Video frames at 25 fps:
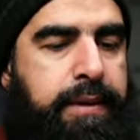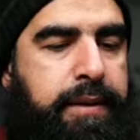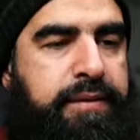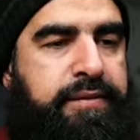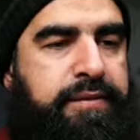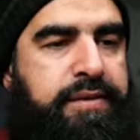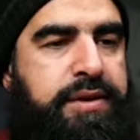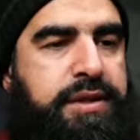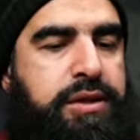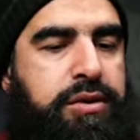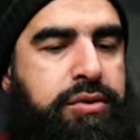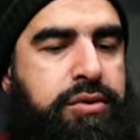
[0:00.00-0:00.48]

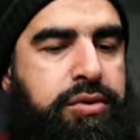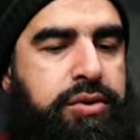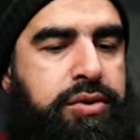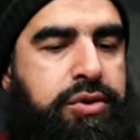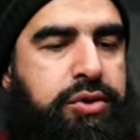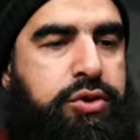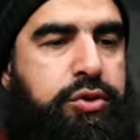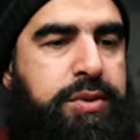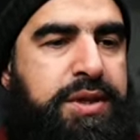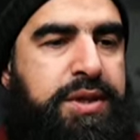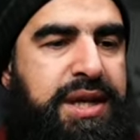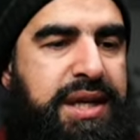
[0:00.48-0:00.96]
If it's going to cause
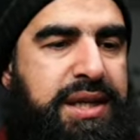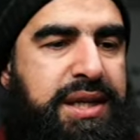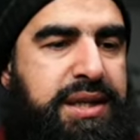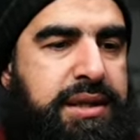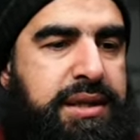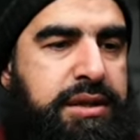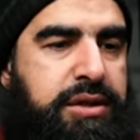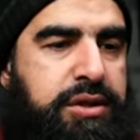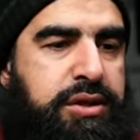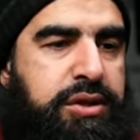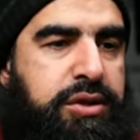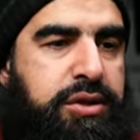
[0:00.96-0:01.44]
too much
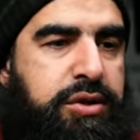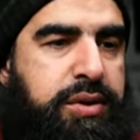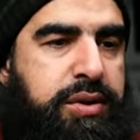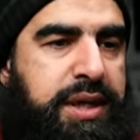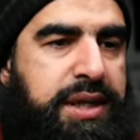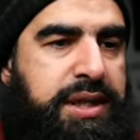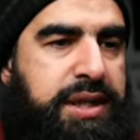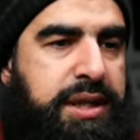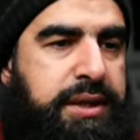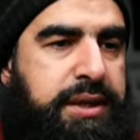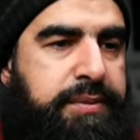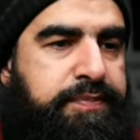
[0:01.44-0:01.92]
hassle, just
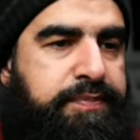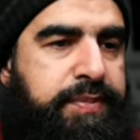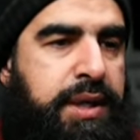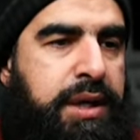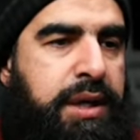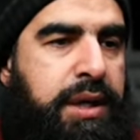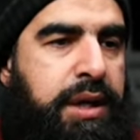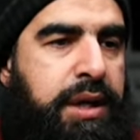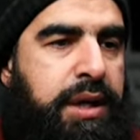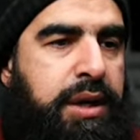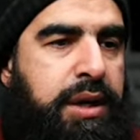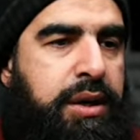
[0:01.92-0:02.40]
donate it.
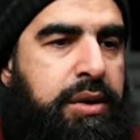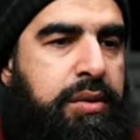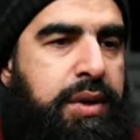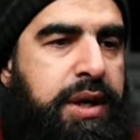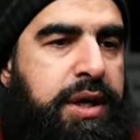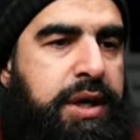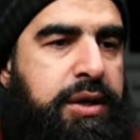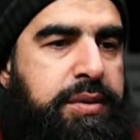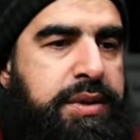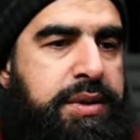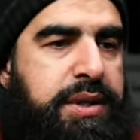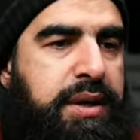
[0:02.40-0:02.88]

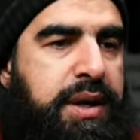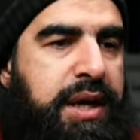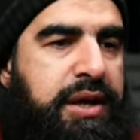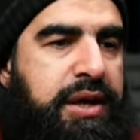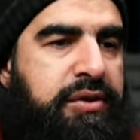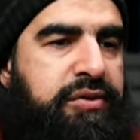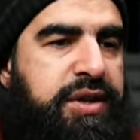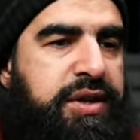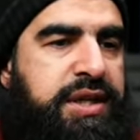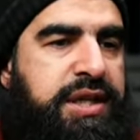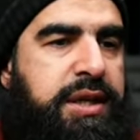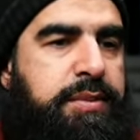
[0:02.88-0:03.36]
Welcome, salam. I
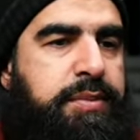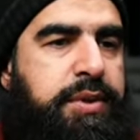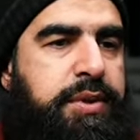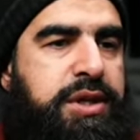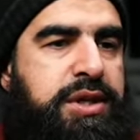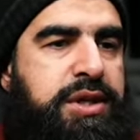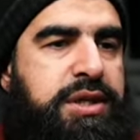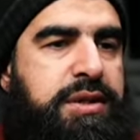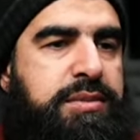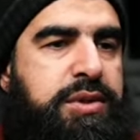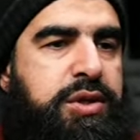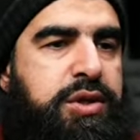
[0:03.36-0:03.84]
recently
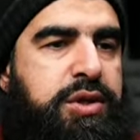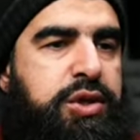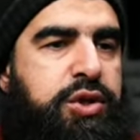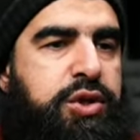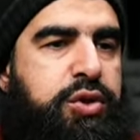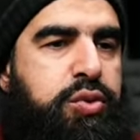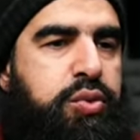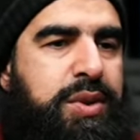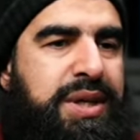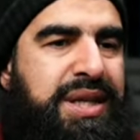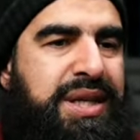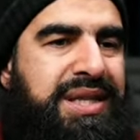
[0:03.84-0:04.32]
purchased some
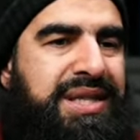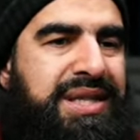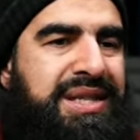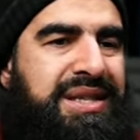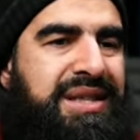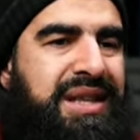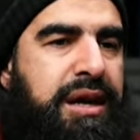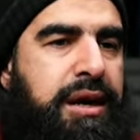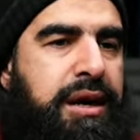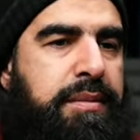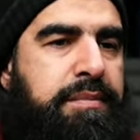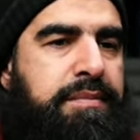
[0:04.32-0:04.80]
sweets.
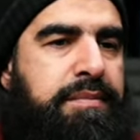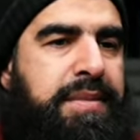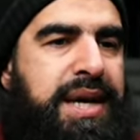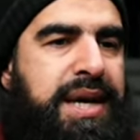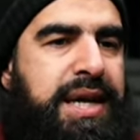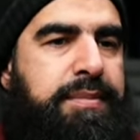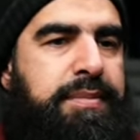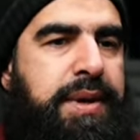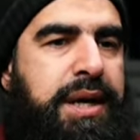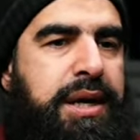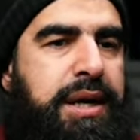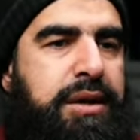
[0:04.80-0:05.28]
They are
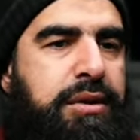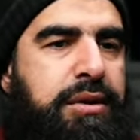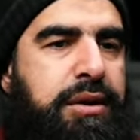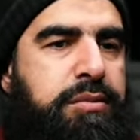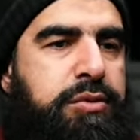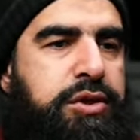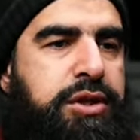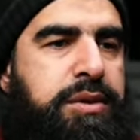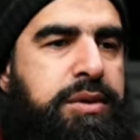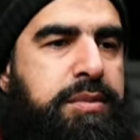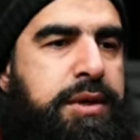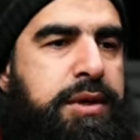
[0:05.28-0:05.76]
made by a
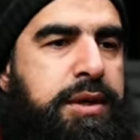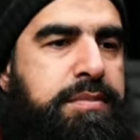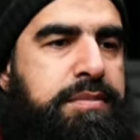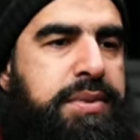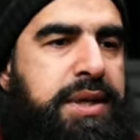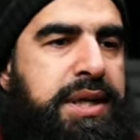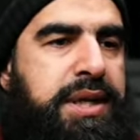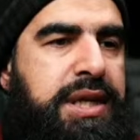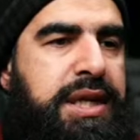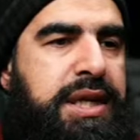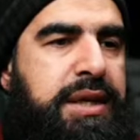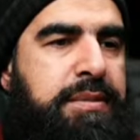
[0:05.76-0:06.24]
non-Muslim
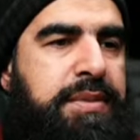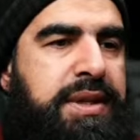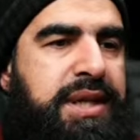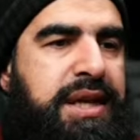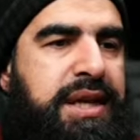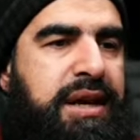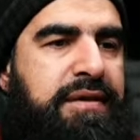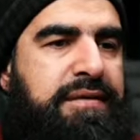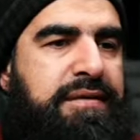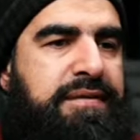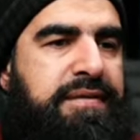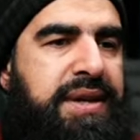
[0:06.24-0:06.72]
company, but
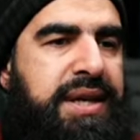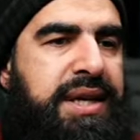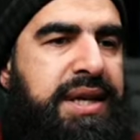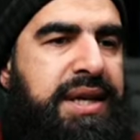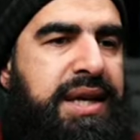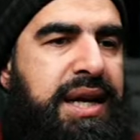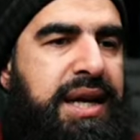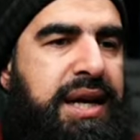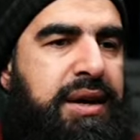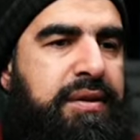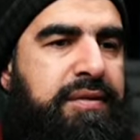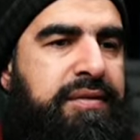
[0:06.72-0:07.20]
they are
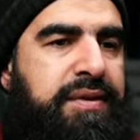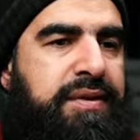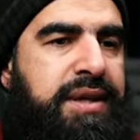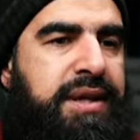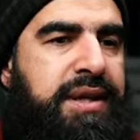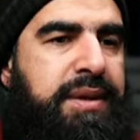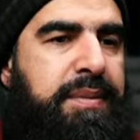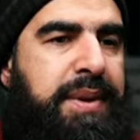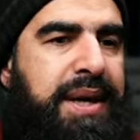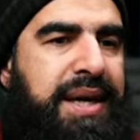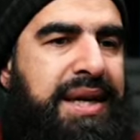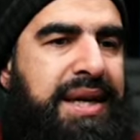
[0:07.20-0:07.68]
vegan. However, in
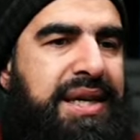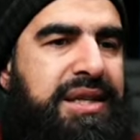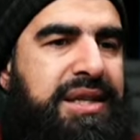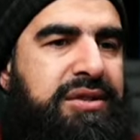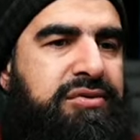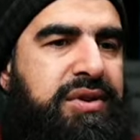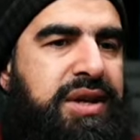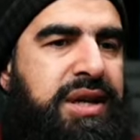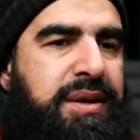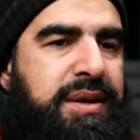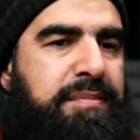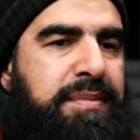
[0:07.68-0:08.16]
the
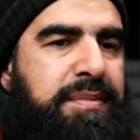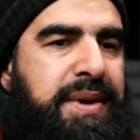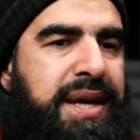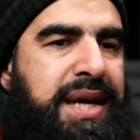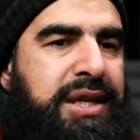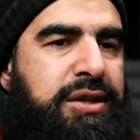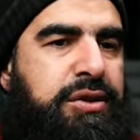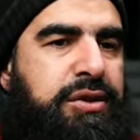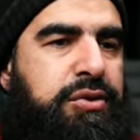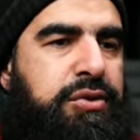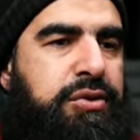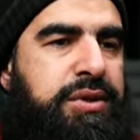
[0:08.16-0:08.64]
package, written
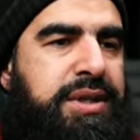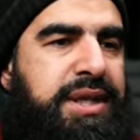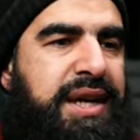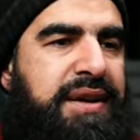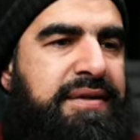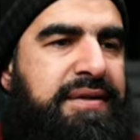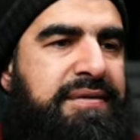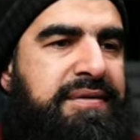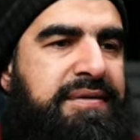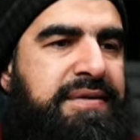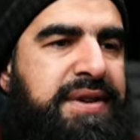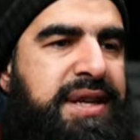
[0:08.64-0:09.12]
made using
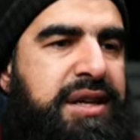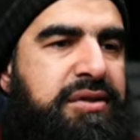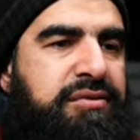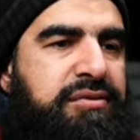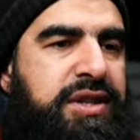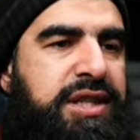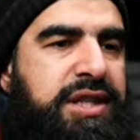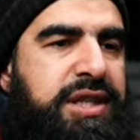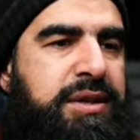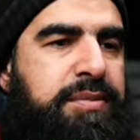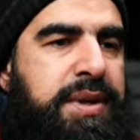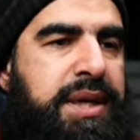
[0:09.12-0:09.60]
a vegan
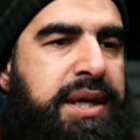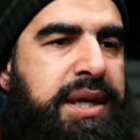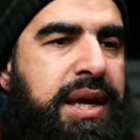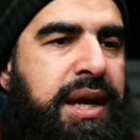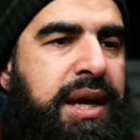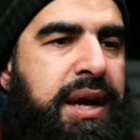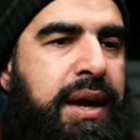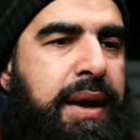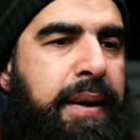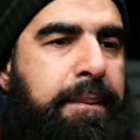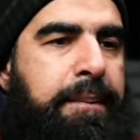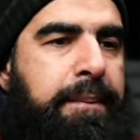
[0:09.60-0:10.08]
recipe
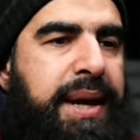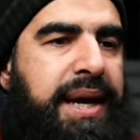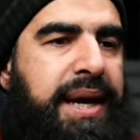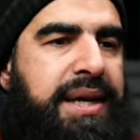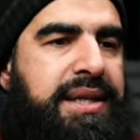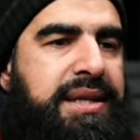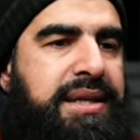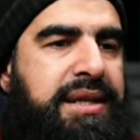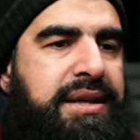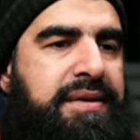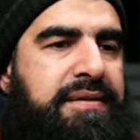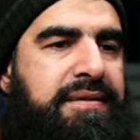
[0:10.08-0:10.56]

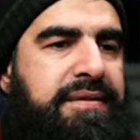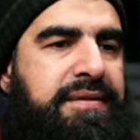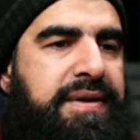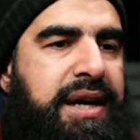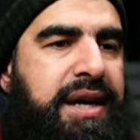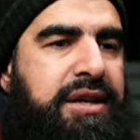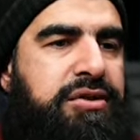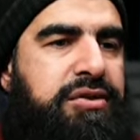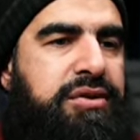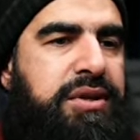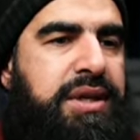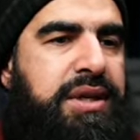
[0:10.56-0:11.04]
packed in a
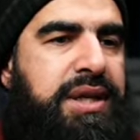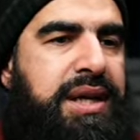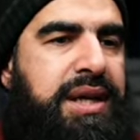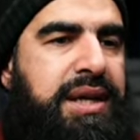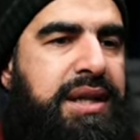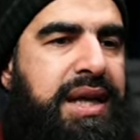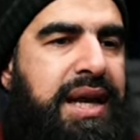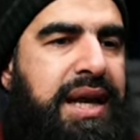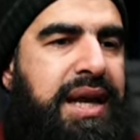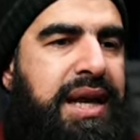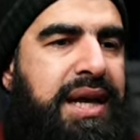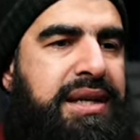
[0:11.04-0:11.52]
factory
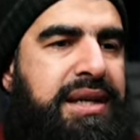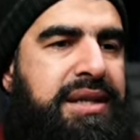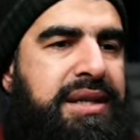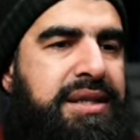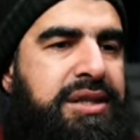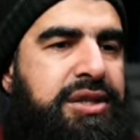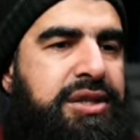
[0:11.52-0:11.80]
that handle